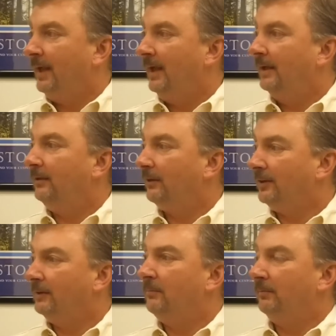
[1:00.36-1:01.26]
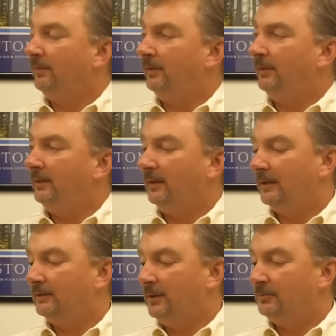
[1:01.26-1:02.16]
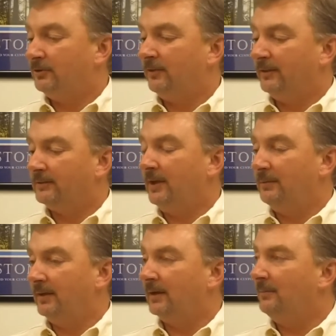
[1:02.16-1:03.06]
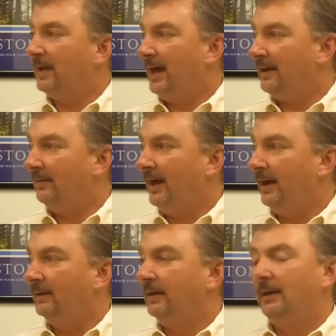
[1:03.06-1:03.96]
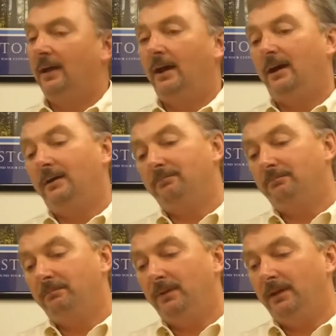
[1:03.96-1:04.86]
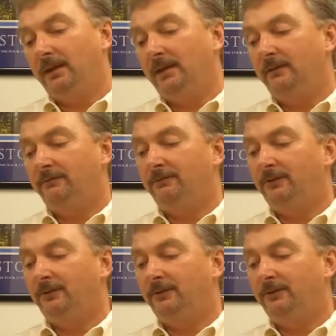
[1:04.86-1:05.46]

and look at the temperature that's coming out of that. If